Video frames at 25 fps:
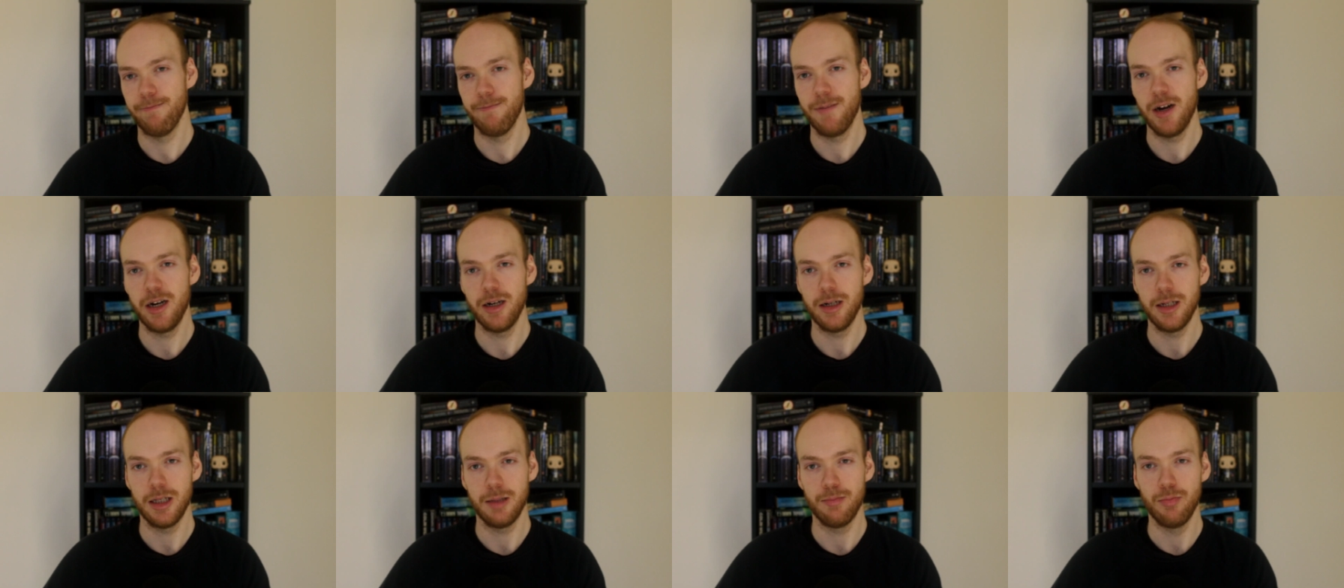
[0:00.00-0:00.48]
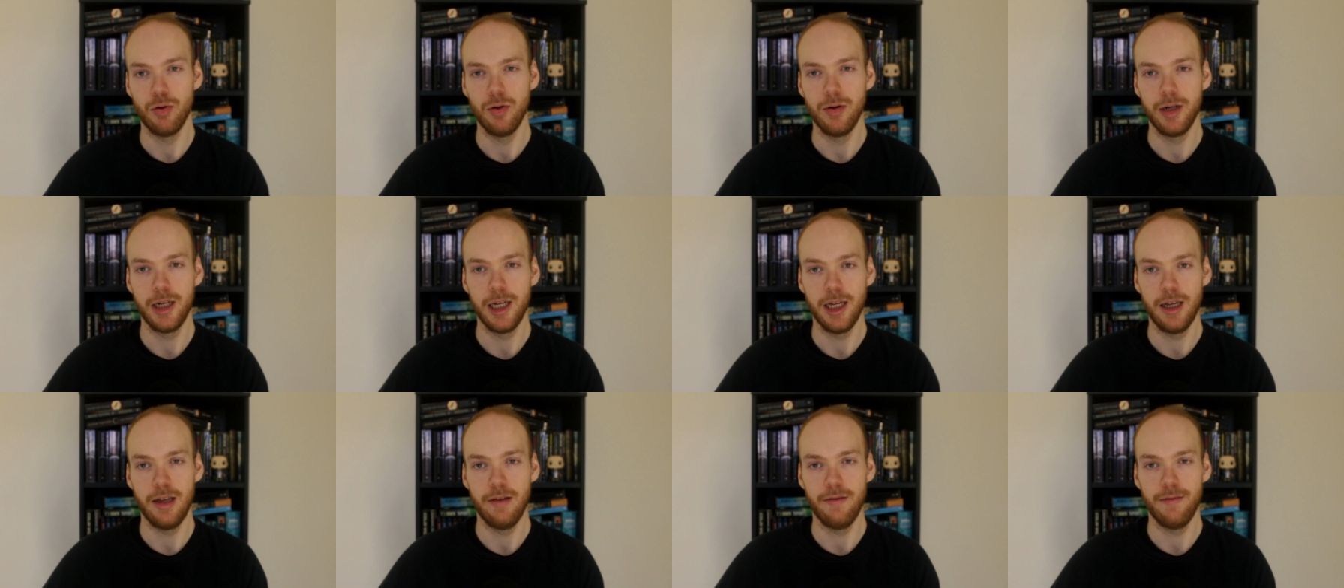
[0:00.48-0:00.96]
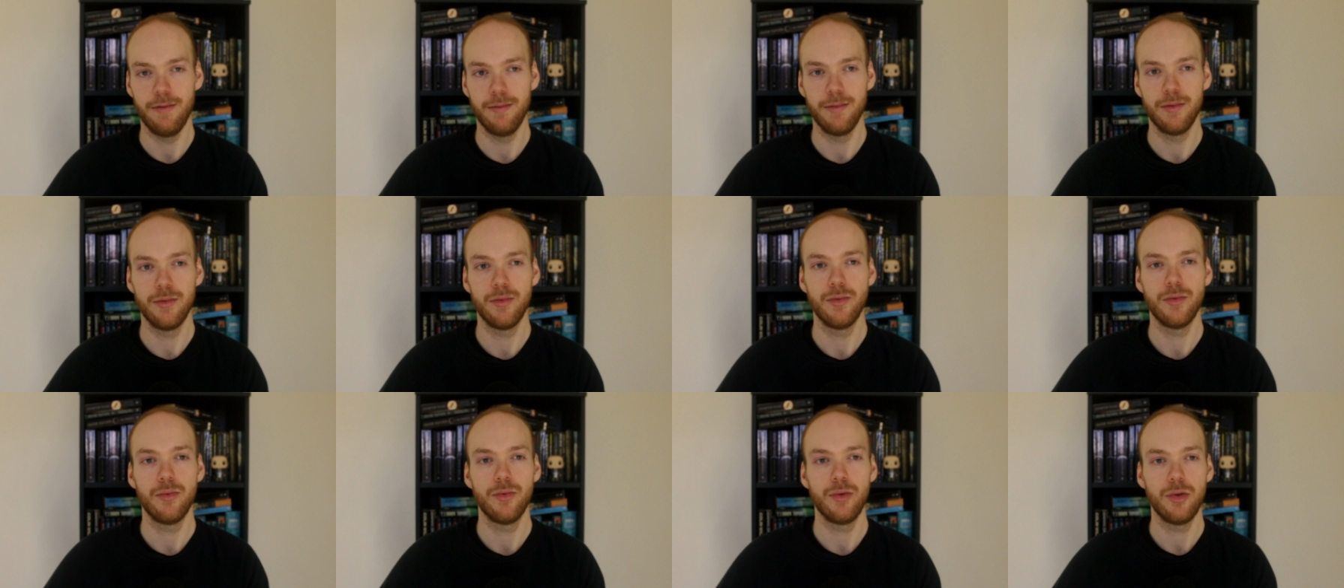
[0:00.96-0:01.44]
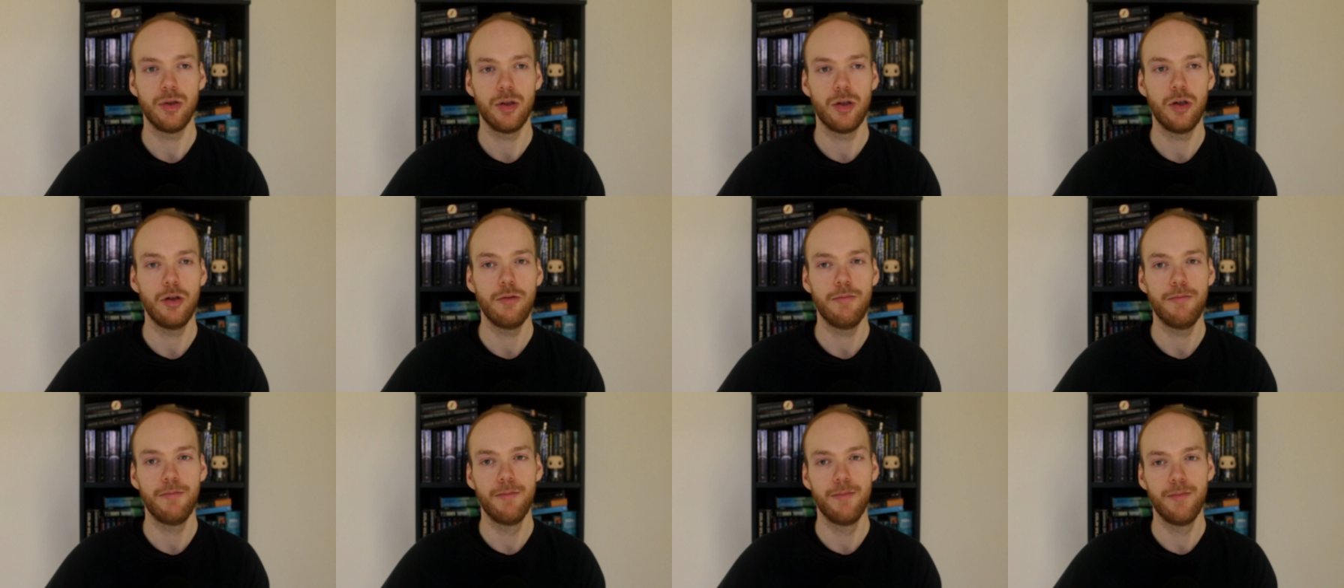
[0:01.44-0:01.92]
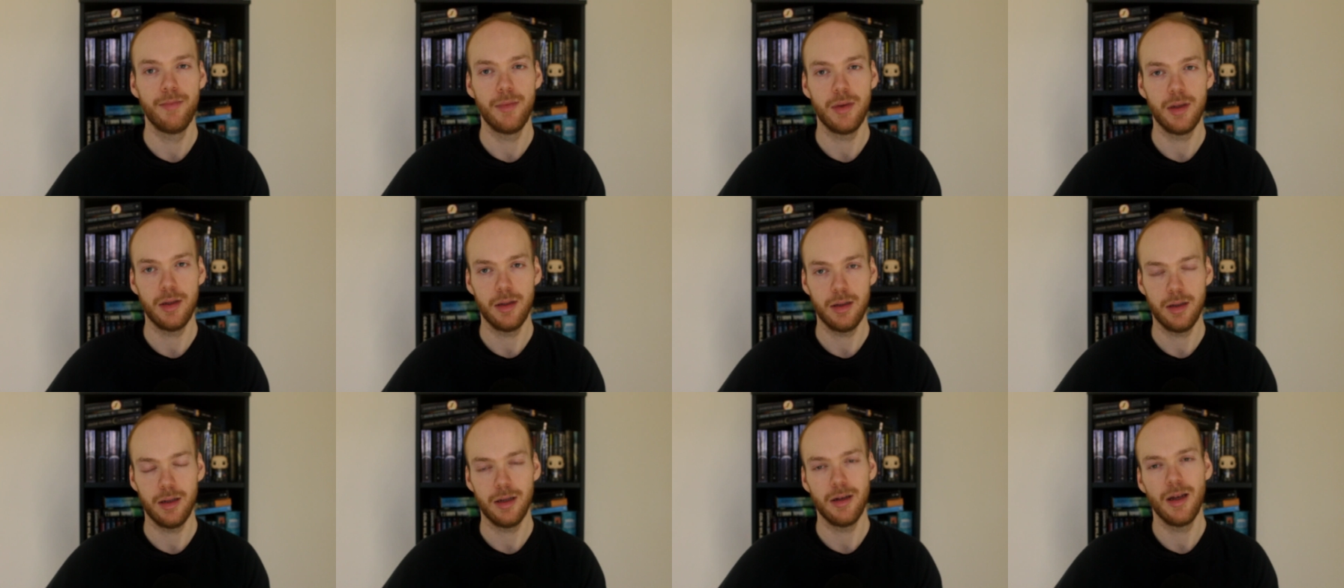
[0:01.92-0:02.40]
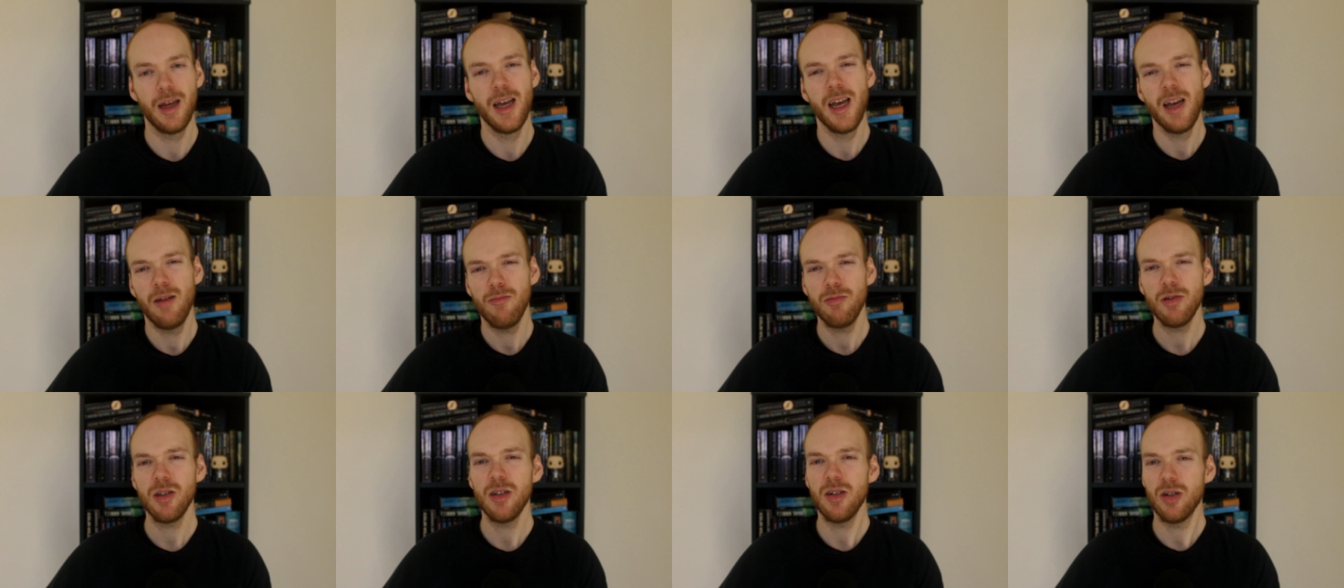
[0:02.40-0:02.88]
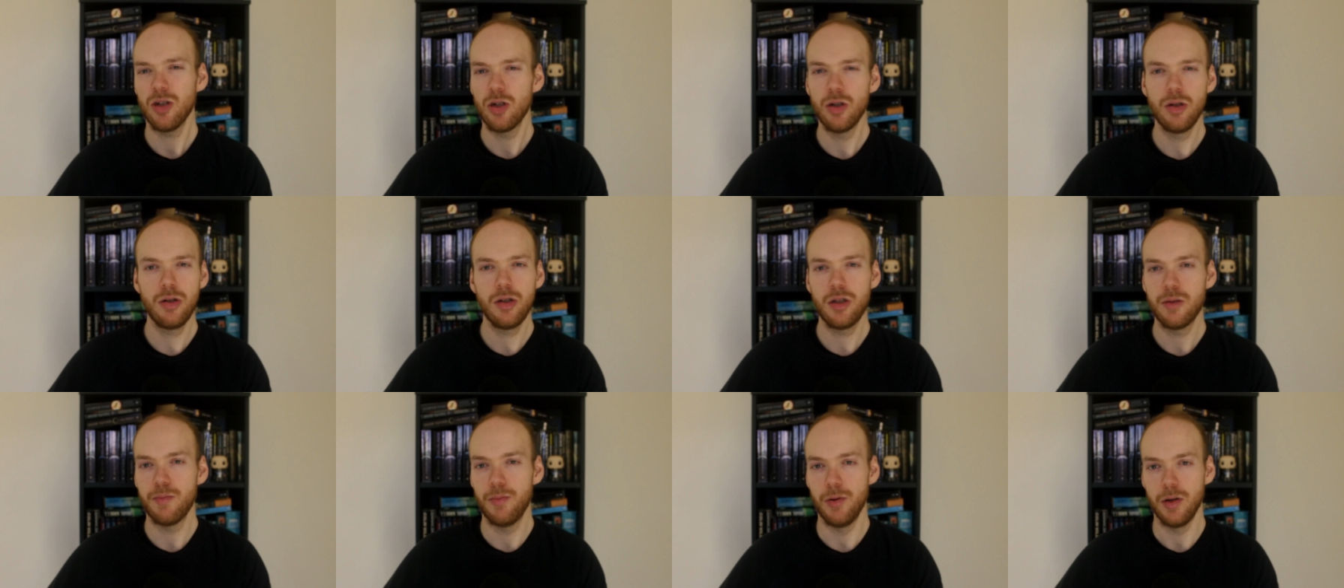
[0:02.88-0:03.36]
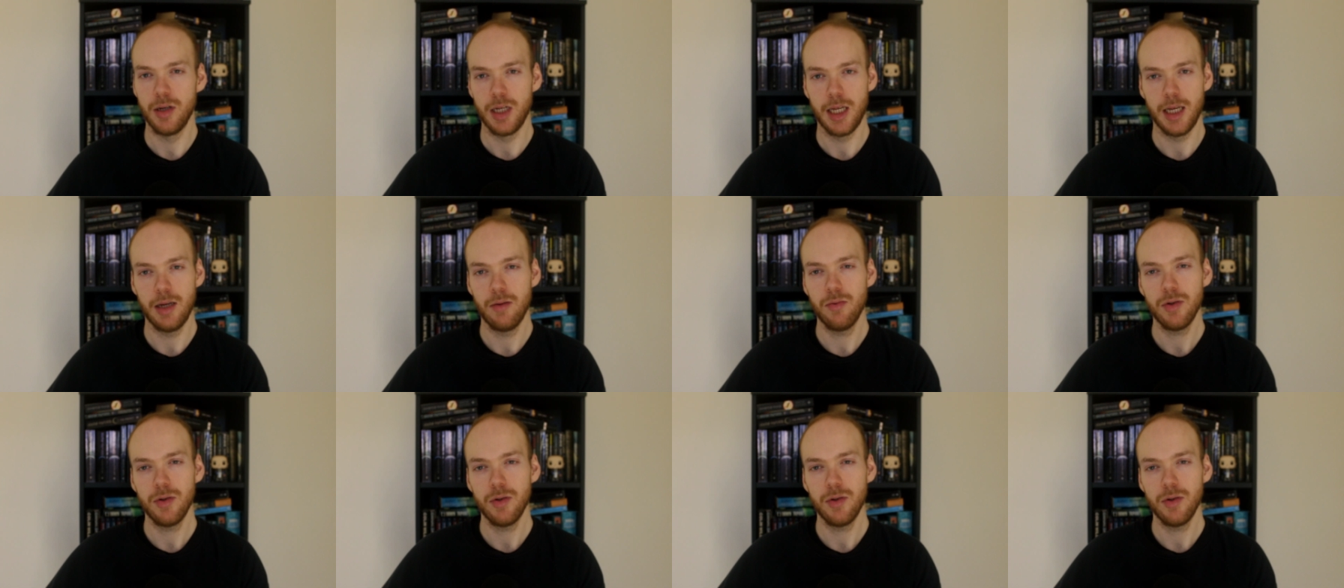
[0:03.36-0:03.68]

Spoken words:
very spooky. It wasn't too spooky.